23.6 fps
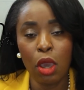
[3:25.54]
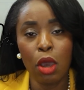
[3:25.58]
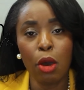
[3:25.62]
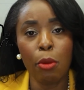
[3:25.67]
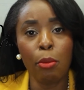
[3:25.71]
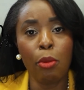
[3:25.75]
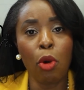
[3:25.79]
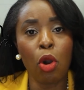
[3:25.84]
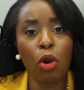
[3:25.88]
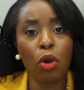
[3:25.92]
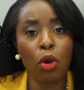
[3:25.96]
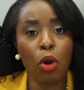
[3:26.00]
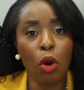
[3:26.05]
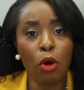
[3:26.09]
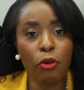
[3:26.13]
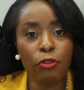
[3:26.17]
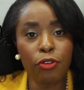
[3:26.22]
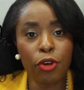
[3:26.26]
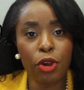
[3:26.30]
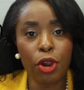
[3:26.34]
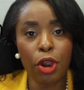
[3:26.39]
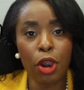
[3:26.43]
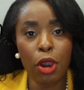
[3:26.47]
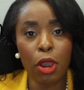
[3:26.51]

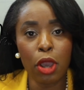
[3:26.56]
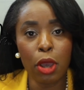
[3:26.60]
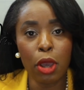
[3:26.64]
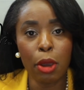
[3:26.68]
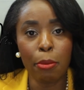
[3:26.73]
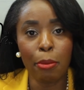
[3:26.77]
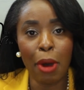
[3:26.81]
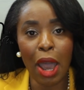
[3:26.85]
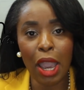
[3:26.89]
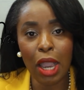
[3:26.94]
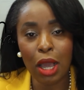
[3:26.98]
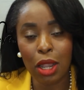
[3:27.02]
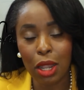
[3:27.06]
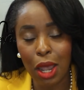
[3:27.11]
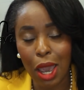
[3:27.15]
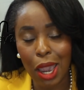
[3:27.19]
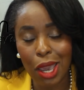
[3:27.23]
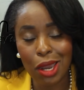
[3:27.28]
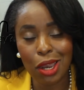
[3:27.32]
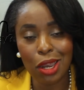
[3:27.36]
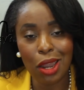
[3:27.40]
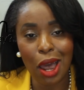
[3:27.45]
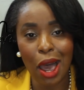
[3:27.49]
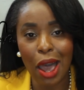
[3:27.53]
Moreover, my
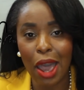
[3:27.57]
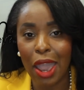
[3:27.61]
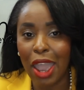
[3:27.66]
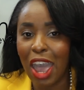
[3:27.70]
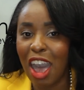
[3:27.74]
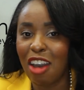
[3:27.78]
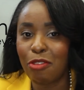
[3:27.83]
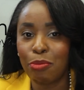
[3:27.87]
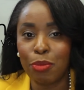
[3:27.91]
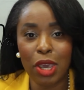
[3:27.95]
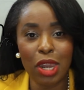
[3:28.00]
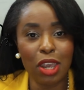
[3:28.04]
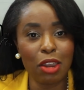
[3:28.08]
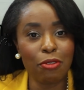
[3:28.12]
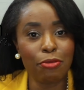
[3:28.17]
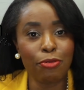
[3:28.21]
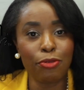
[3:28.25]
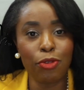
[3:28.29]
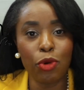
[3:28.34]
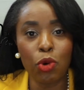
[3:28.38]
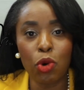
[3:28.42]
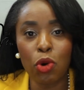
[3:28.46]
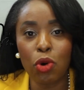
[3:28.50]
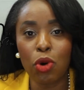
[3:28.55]
client and I have been in
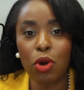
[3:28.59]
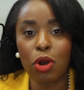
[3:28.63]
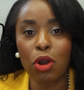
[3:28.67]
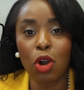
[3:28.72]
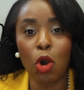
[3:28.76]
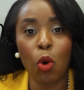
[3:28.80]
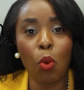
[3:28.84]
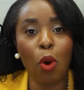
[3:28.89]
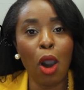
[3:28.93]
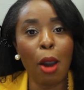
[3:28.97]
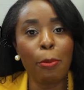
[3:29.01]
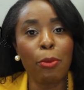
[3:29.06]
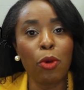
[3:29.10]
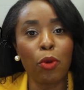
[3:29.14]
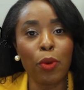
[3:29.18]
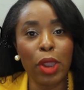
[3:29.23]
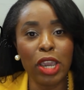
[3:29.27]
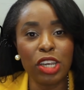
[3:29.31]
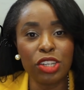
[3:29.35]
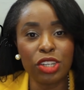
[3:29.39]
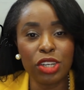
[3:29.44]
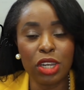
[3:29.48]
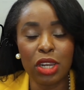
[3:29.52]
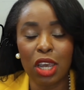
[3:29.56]
full
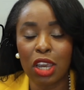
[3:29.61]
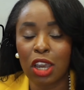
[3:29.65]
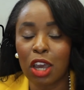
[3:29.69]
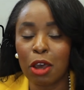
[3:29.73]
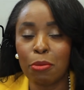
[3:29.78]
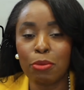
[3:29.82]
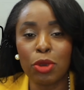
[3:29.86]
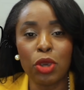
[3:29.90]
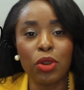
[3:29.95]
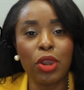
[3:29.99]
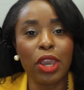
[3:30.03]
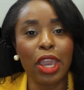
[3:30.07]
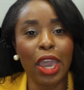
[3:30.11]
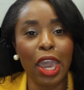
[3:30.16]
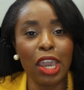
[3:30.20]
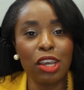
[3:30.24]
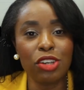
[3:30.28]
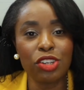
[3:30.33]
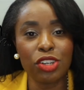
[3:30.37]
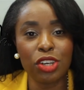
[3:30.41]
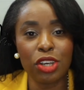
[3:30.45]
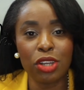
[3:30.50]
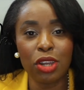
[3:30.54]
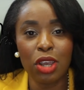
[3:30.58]
cooperation and
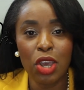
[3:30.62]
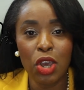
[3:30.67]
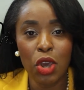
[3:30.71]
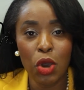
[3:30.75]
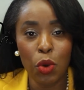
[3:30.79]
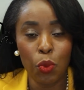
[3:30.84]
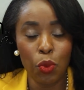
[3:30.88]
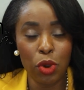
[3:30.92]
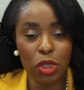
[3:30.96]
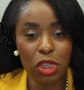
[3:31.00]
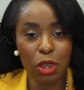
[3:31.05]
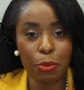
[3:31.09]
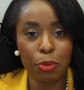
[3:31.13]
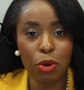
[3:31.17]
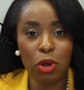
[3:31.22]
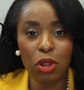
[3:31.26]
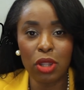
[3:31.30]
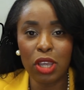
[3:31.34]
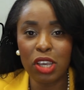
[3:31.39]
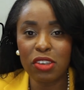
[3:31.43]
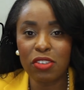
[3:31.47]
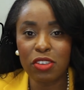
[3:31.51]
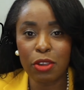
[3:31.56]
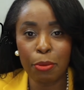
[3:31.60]
communication with the
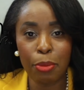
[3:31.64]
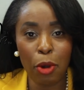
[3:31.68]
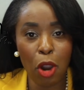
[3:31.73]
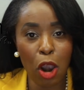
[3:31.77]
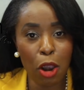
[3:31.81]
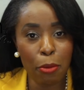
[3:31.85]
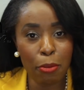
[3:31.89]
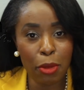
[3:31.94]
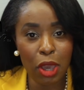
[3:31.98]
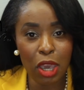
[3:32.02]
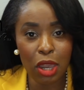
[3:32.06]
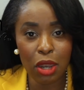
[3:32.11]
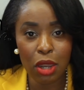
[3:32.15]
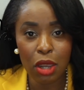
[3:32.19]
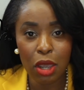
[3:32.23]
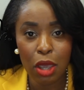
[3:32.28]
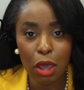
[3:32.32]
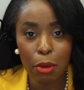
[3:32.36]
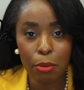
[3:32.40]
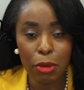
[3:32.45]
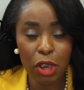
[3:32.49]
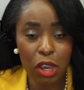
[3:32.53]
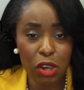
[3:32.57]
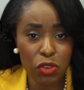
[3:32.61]
police department,
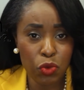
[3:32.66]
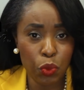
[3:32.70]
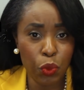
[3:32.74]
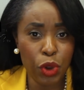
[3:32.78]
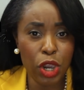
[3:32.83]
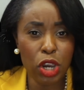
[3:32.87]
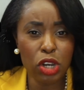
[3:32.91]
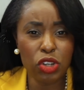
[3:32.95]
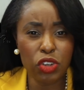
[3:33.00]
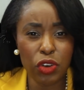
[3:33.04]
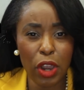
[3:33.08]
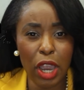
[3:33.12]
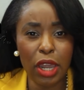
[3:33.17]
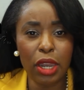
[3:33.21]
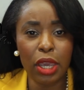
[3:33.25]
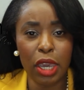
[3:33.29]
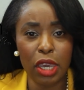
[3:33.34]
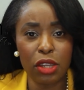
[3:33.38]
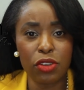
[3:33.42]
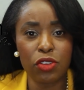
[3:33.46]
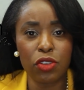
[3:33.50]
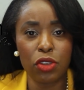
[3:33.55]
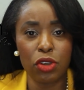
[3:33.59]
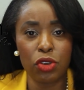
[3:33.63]
because we are trying to
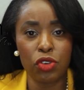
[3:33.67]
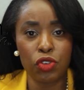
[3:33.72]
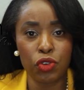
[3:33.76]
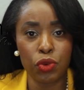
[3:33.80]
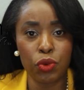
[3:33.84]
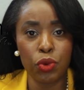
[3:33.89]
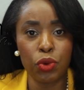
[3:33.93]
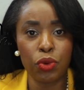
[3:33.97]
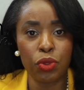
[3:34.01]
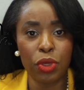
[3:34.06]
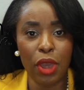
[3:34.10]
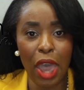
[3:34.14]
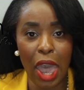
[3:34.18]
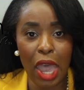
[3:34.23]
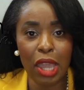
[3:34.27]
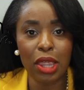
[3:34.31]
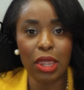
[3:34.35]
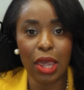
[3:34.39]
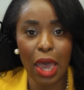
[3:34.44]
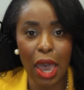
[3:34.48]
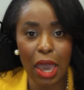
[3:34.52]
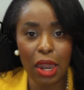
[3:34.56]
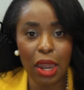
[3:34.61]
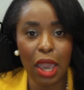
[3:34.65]
get to the truth at
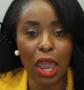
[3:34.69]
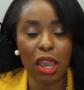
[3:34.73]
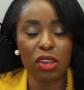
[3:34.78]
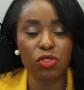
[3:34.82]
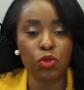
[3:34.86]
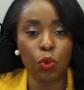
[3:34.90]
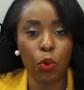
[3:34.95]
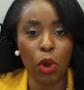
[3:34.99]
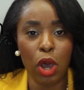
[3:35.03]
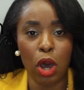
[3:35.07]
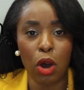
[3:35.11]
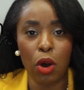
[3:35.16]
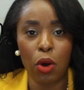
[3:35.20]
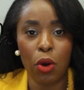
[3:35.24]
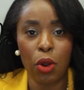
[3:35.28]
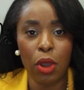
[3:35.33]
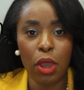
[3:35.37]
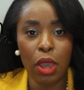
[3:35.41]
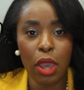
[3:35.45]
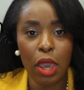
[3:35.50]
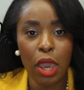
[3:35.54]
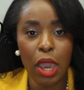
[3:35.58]
that as well.